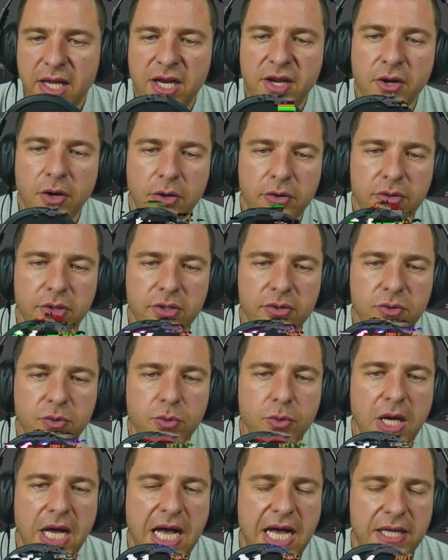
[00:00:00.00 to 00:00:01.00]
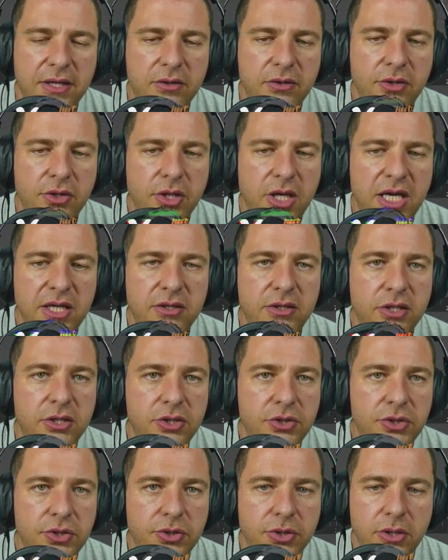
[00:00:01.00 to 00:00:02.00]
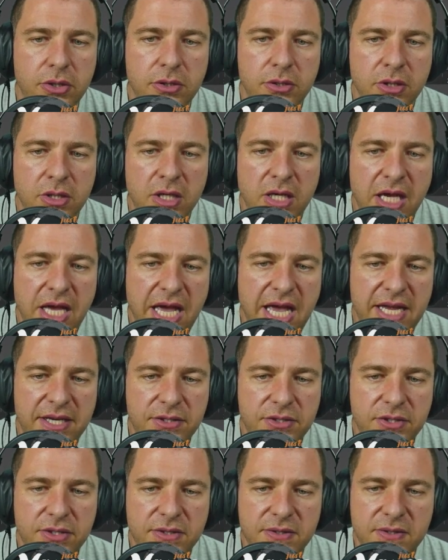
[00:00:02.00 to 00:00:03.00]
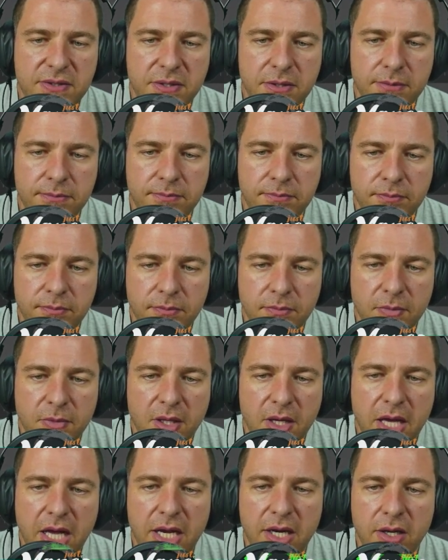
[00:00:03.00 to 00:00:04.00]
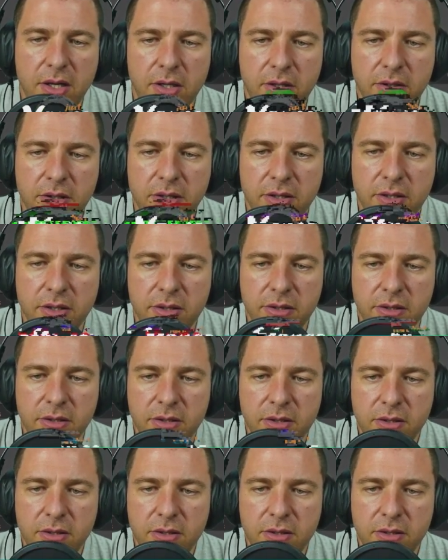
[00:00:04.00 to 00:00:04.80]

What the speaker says: in order to add additional edges along